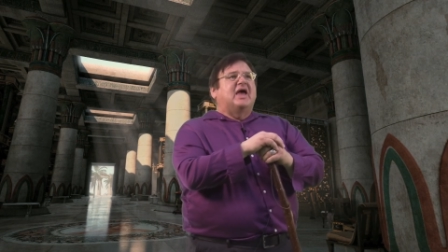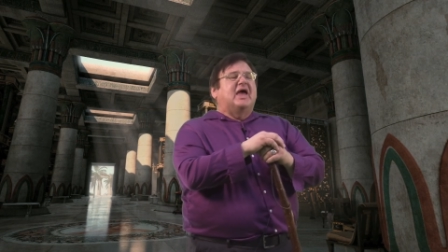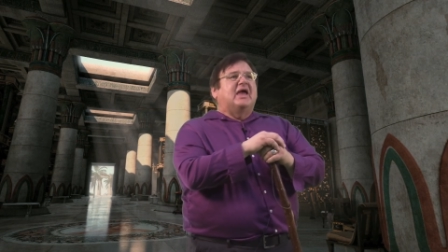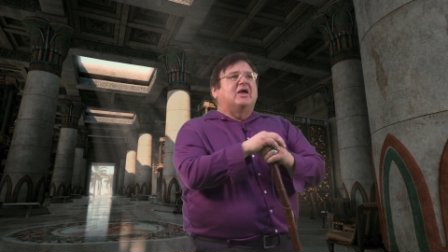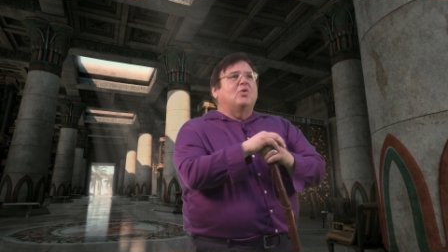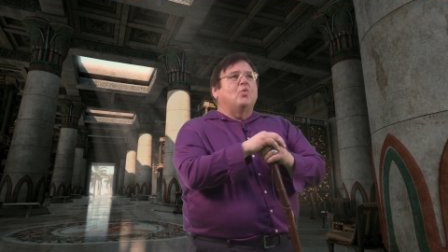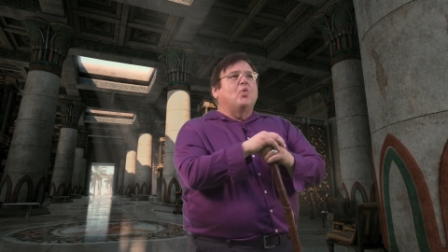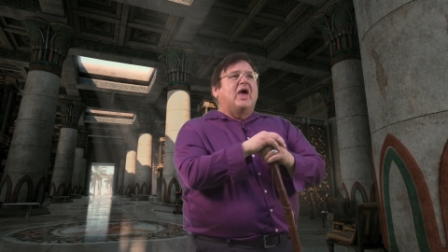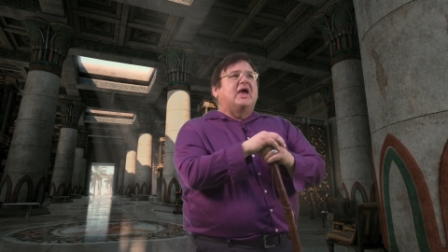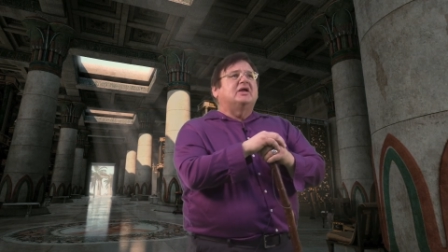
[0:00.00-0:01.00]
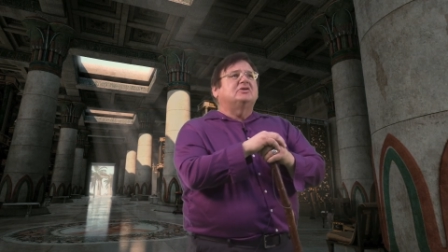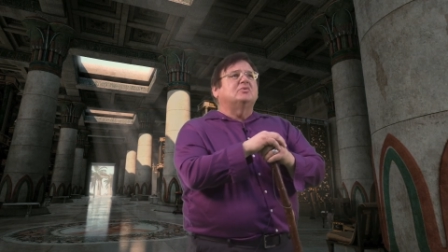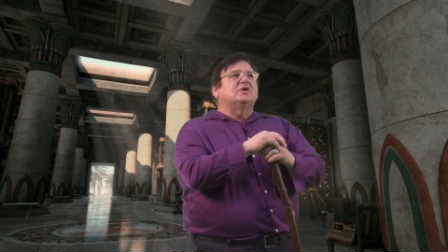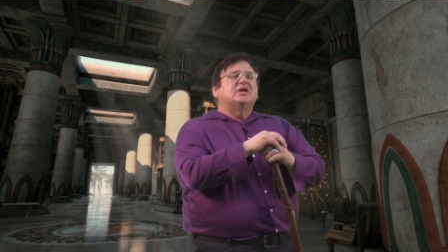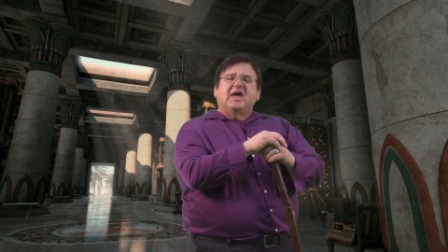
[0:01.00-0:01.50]
a way
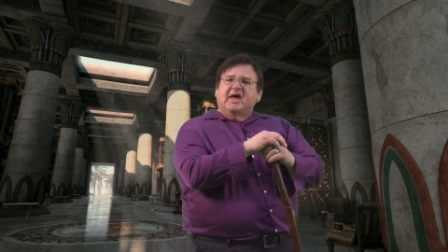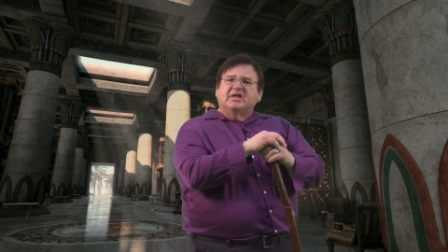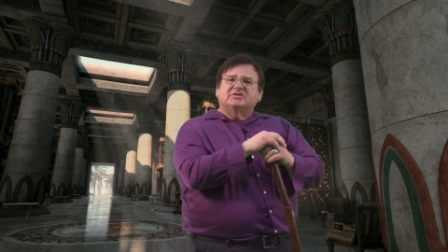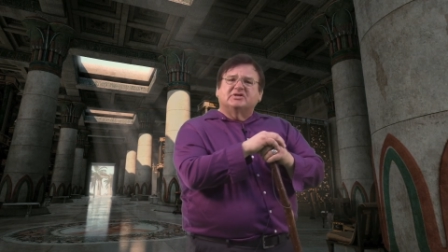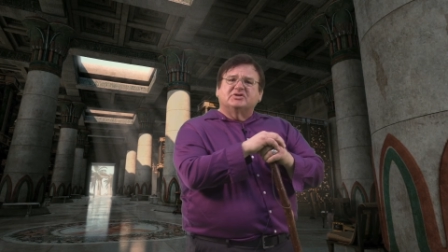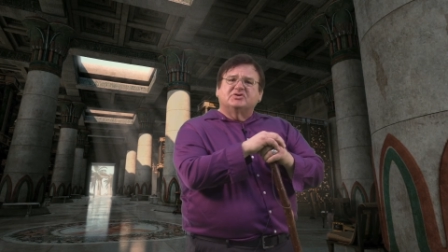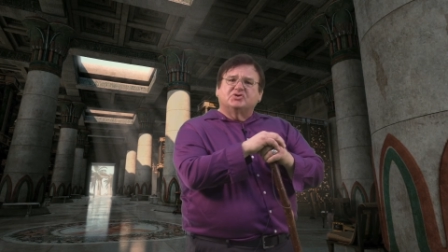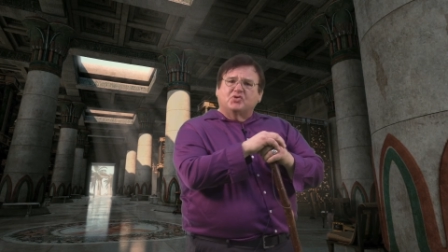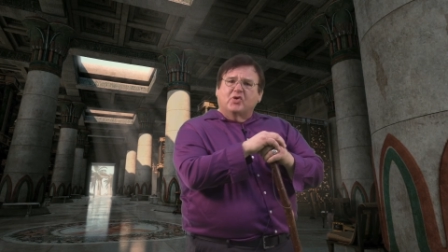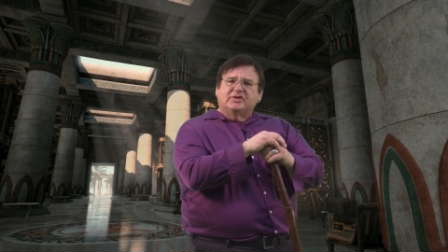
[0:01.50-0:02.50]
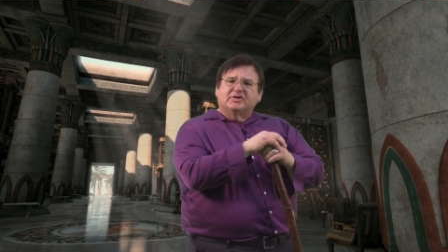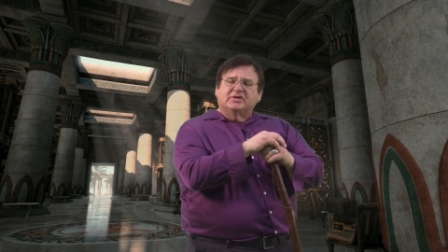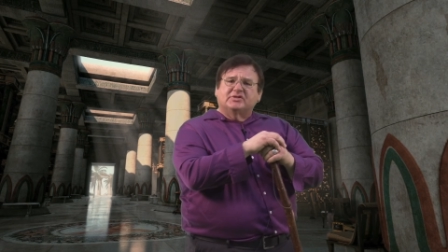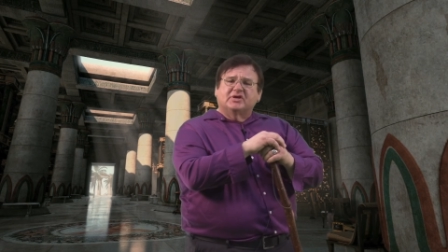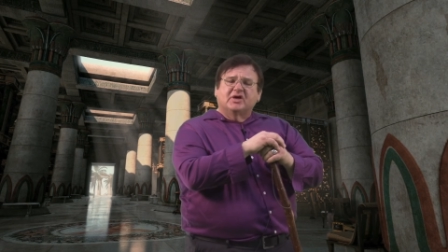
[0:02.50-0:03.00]
to engage in
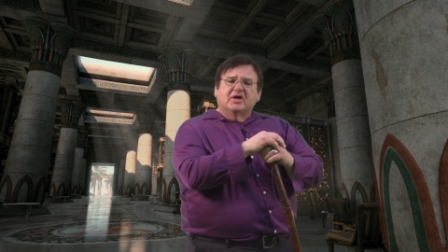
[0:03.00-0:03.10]
choices